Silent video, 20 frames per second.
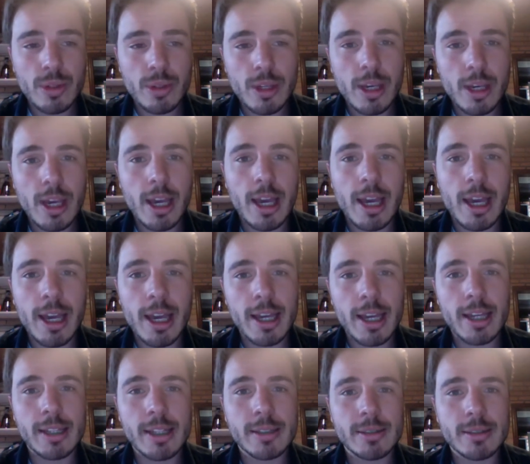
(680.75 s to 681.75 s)

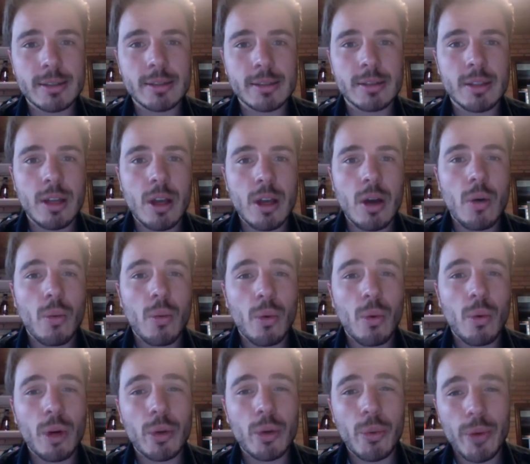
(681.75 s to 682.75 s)
and
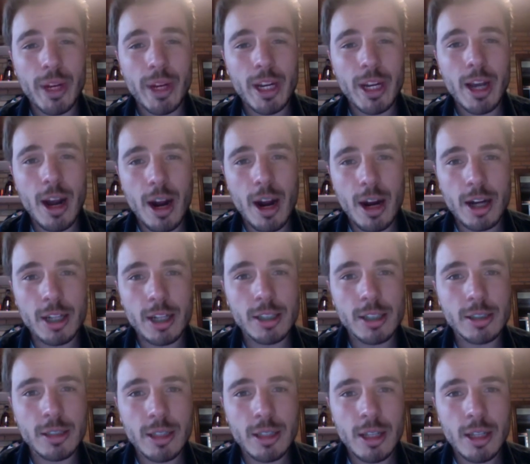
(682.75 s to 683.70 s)
work really hard